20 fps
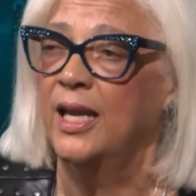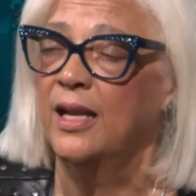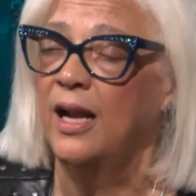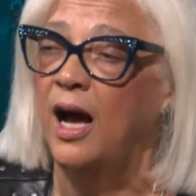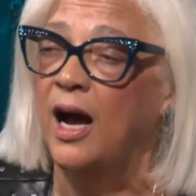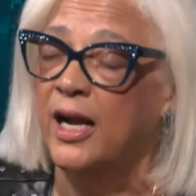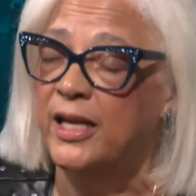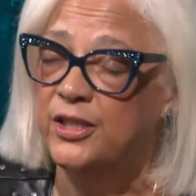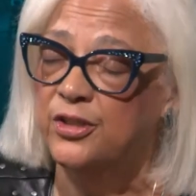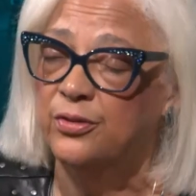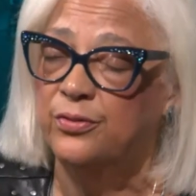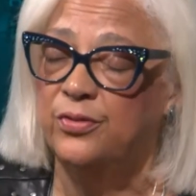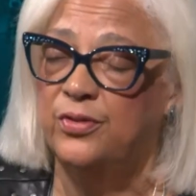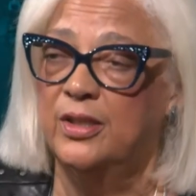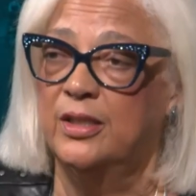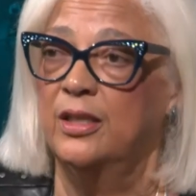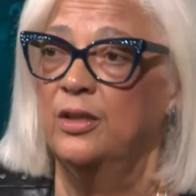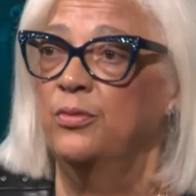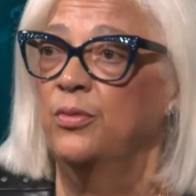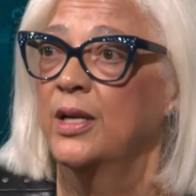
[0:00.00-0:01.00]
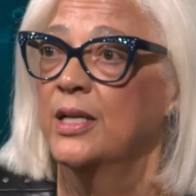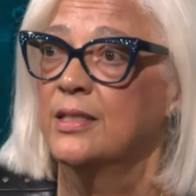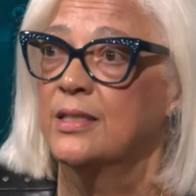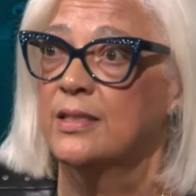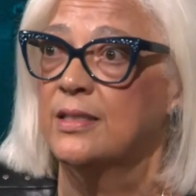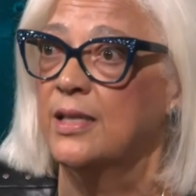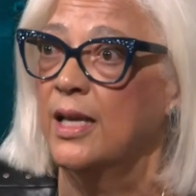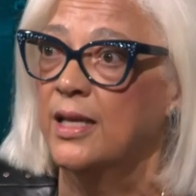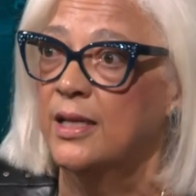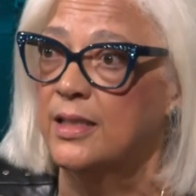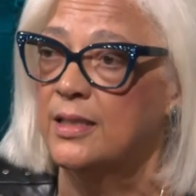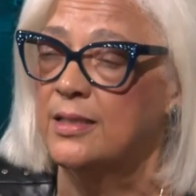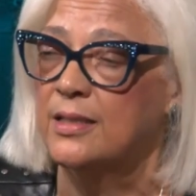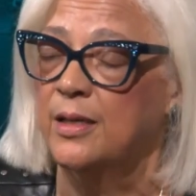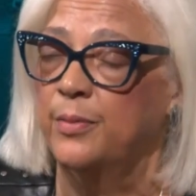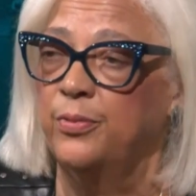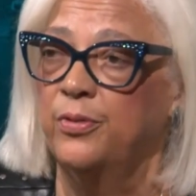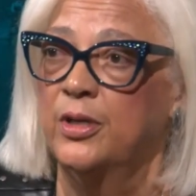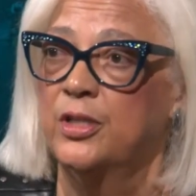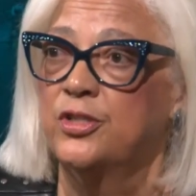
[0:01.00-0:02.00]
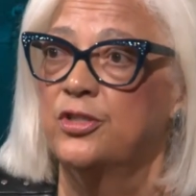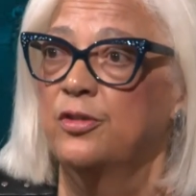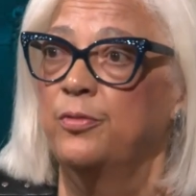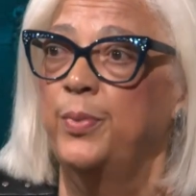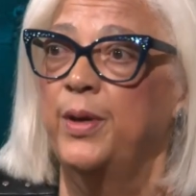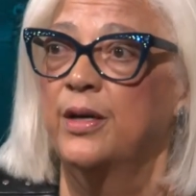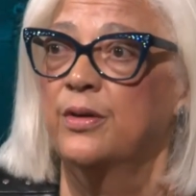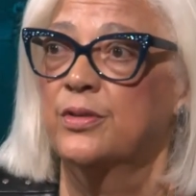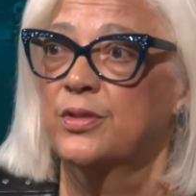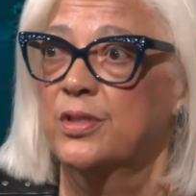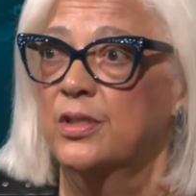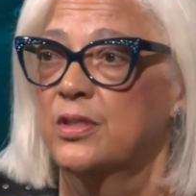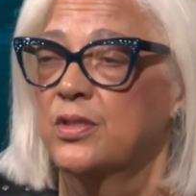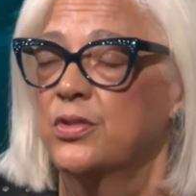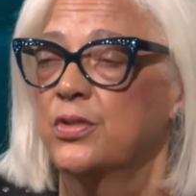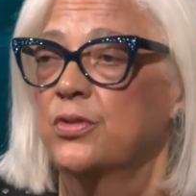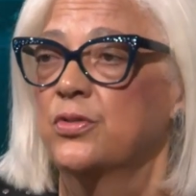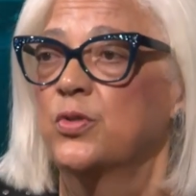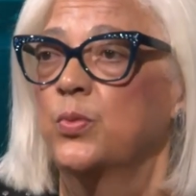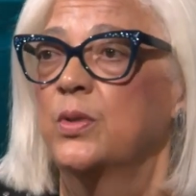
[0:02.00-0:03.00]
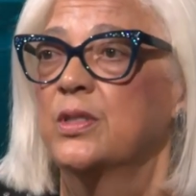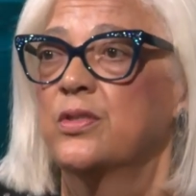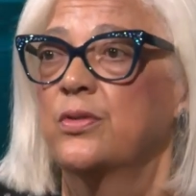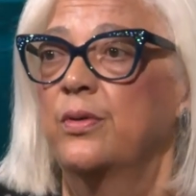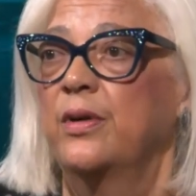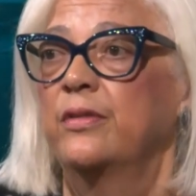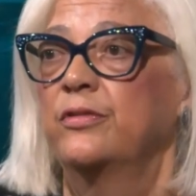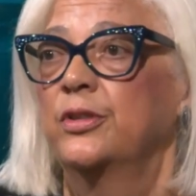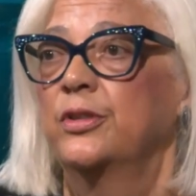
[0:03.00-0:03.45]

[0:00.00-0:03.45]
and I don't think it raises any separation of powers concerns whatsoever.